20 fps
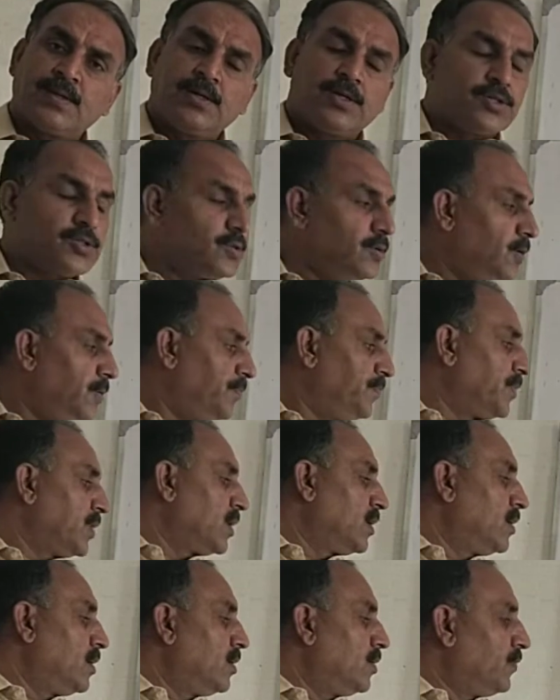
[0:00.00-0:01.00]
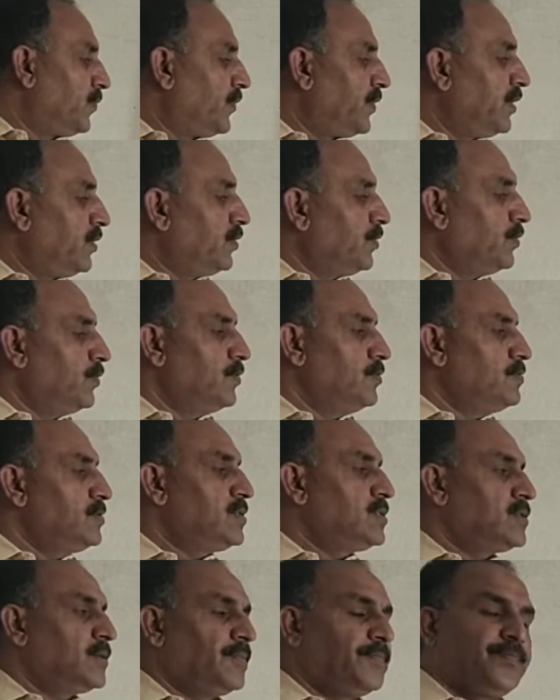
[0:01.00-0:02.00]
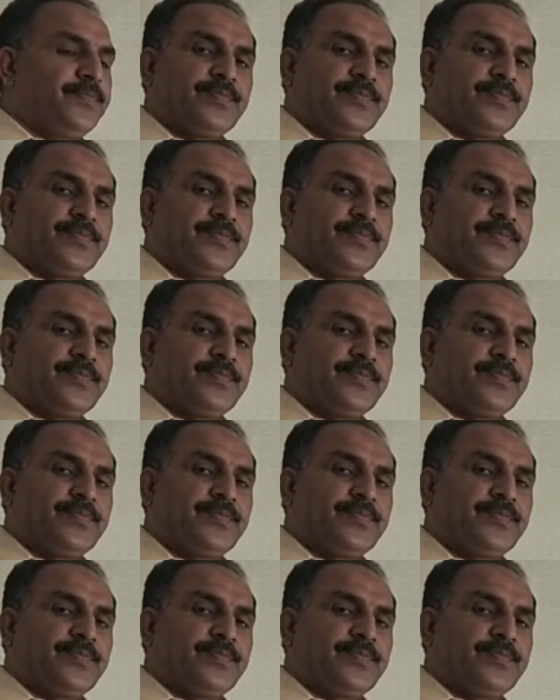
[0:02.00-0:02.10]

So we use